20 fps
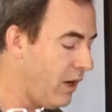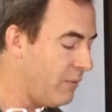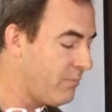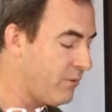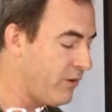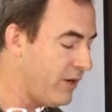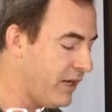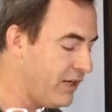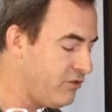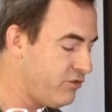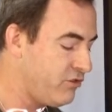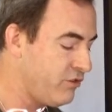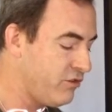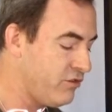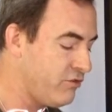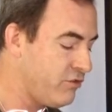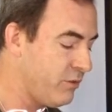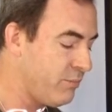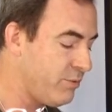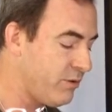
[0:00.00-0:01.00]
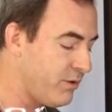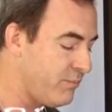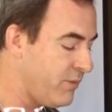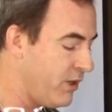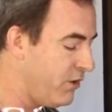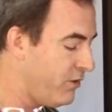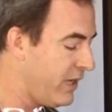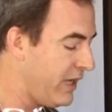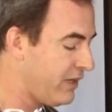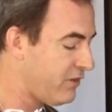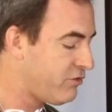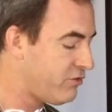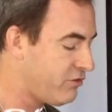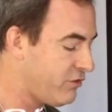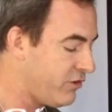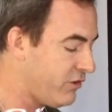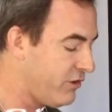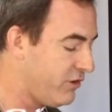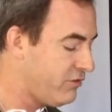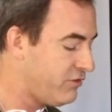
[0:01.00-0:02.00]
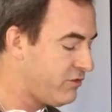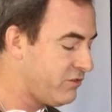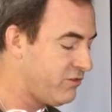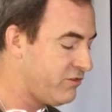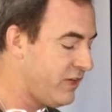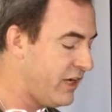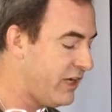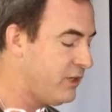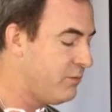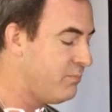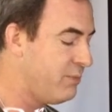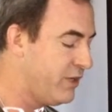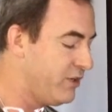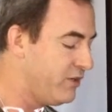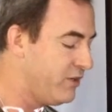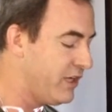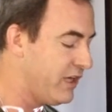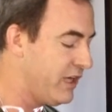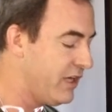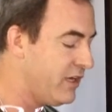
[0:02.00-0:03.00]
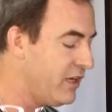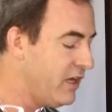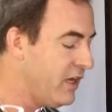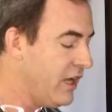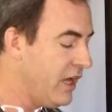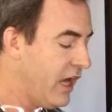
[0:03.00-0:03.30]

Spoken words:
cooperation to promote external sustainability